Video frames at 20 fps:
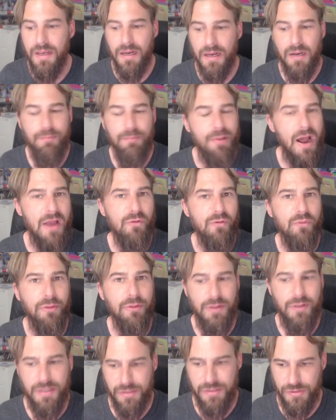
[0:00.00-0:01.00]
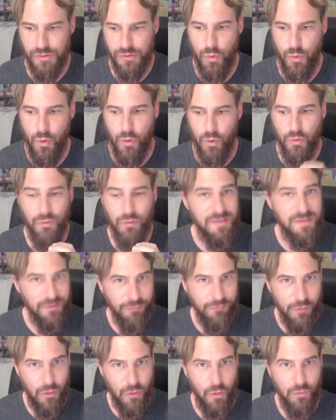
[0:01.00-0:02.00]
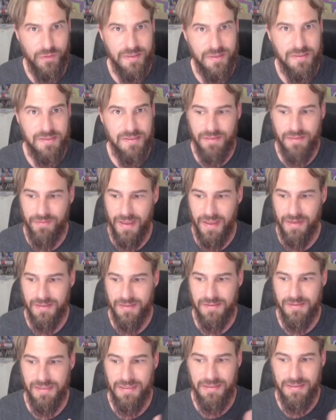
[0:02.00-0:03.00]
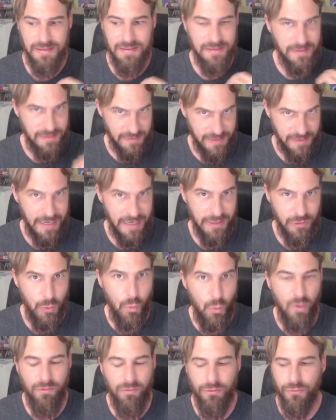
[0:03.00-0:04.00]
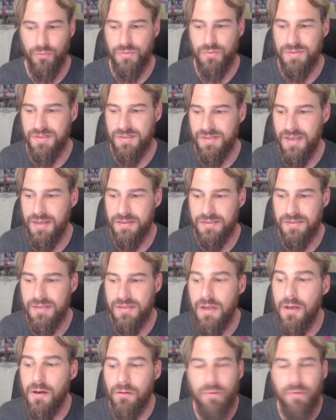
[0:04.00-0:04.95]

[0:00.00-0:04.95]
combined with the historical difficulties, that is, in Daniel 1 through 6,